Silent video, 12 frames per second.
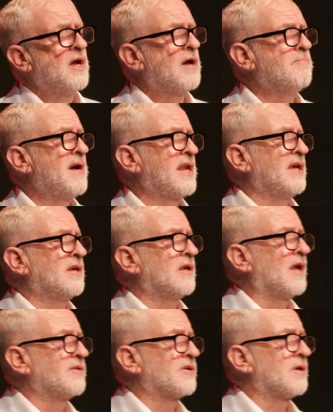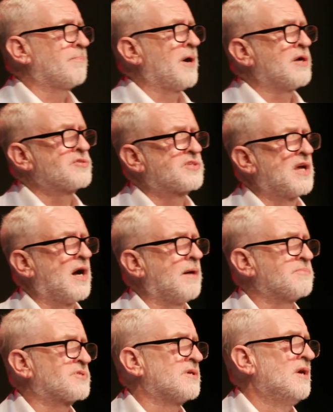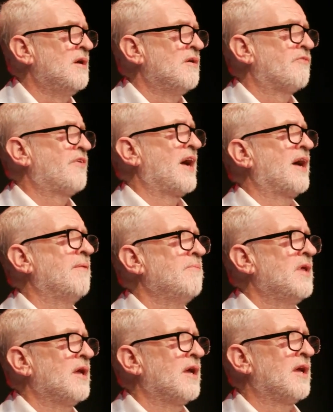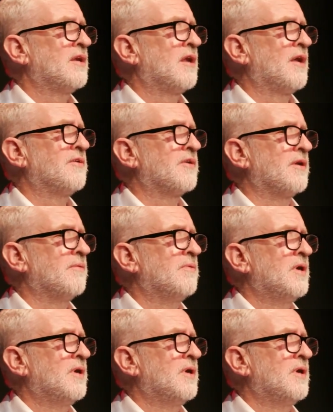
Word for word: and many in London opposed the arms fair in London.